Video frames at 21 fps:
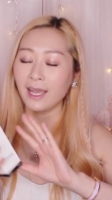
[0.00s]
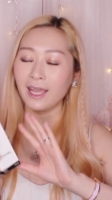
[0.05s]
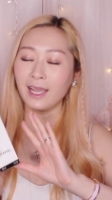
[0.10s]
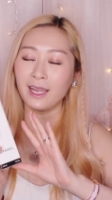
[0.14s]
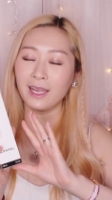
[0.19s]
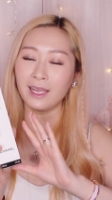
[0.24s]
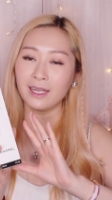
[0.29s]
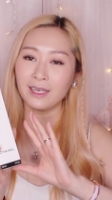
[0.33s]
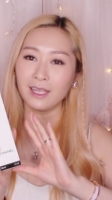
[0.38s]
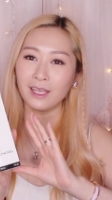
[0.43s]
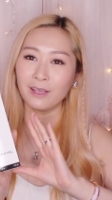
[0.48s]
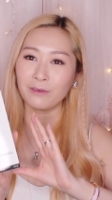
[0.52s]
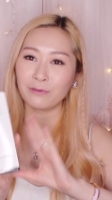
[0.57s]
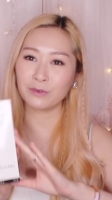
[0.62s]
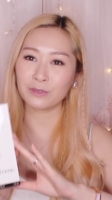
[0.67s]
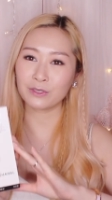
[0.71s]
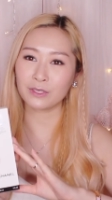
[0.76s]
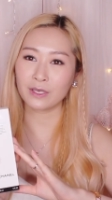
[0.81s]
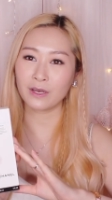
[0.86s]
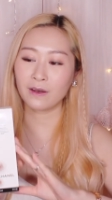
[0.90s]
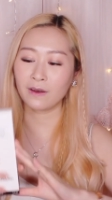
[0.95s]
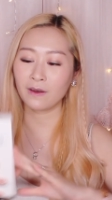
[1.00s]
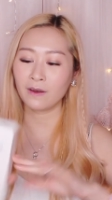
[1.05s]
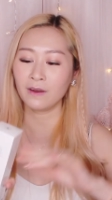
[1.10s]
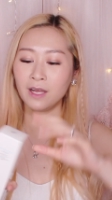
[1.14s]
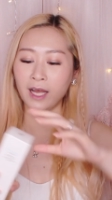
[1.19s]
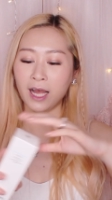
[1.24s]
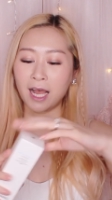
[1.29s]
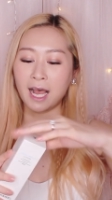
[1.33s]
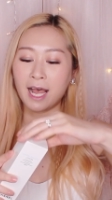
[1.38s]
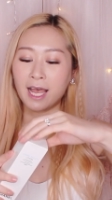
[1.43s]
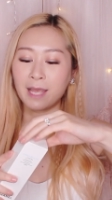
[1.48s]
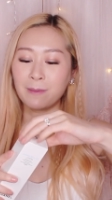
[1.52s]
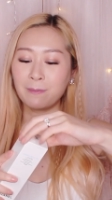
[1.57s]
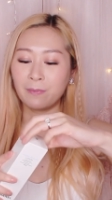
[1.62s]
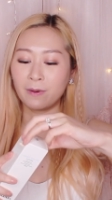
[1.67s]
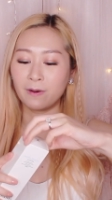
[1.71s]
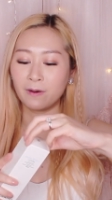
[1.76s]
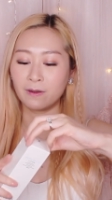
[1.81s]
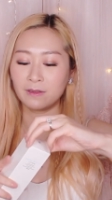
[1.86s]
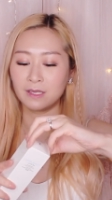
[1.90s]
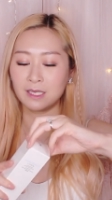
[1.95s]
and if you saw, I
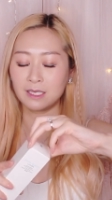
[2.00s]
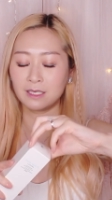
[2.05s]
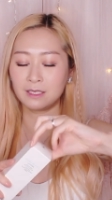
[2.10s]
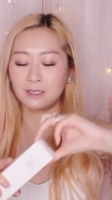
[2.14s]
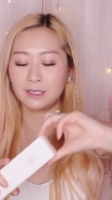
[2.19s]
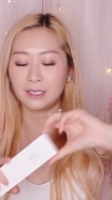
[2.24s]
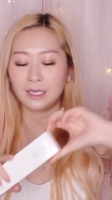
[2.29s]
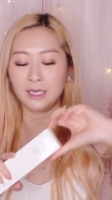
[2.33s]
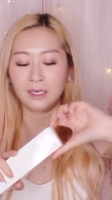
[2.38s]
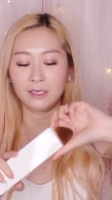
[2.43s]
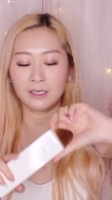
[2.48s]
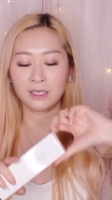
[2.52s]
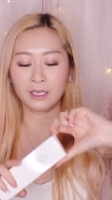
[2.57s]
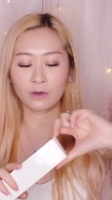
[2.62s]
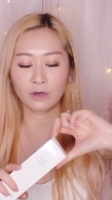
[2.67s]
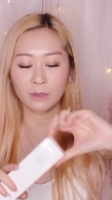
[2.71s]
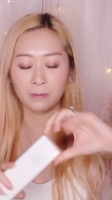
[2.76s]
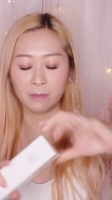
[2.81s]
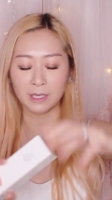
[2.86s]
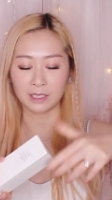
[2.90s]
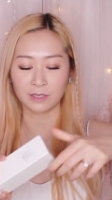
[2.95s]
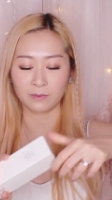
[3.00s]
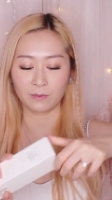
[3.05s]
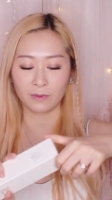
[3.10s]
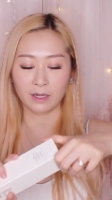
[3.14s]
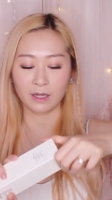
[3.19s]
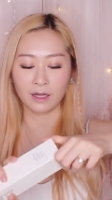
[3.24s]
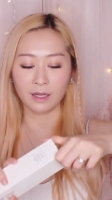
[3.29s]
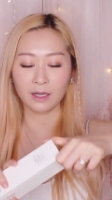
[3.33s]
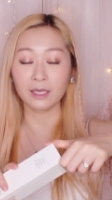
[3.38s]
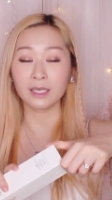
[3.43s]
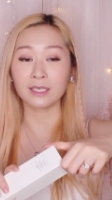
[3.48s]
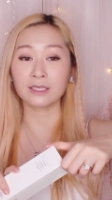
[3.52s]
bought this in Europe as well.